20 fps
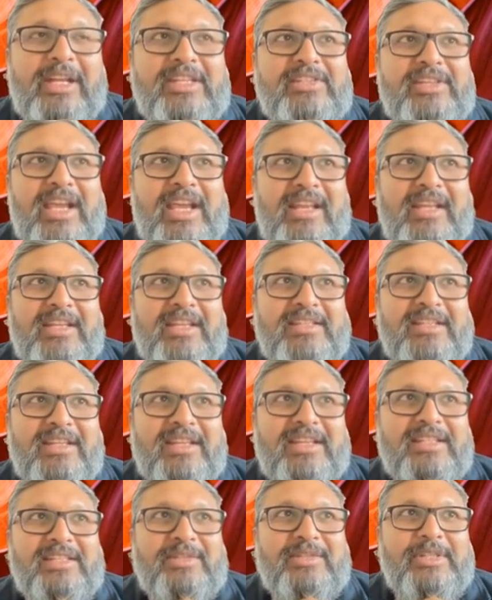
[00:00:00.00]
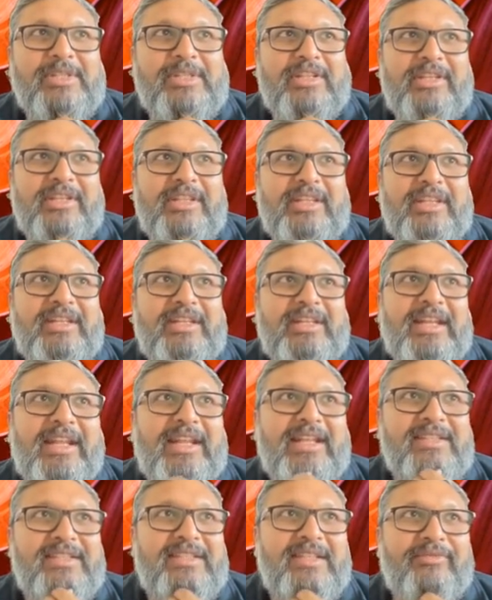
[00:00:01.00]
challenge is, especially in the
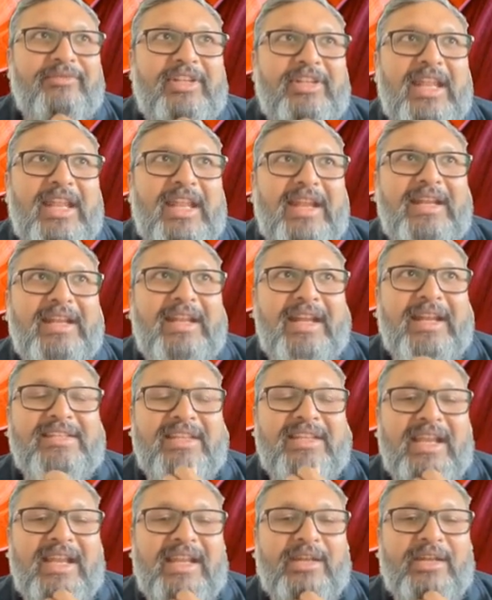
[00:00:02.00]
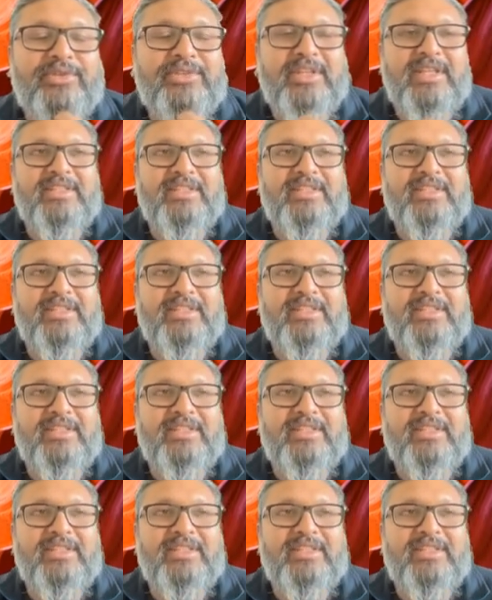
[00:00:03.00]
data silos, is